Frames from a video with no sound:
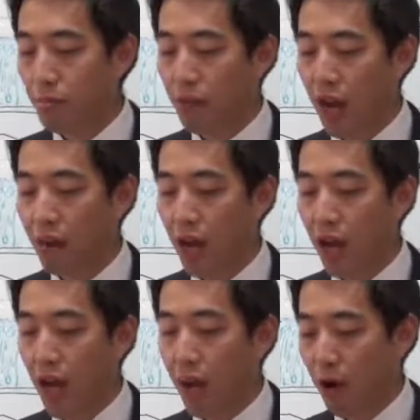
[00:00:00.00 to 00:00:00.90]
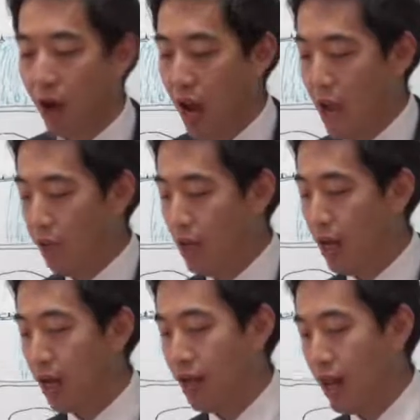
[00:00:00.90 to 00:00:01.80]
But I thought Abraham,
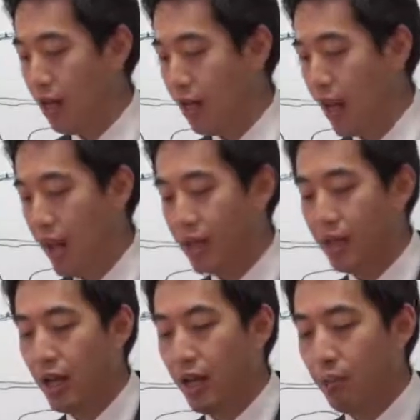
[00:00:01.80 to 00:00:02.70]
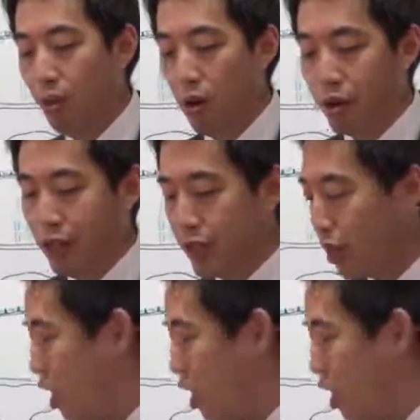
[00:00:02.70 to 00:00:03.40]
I thought that Moses'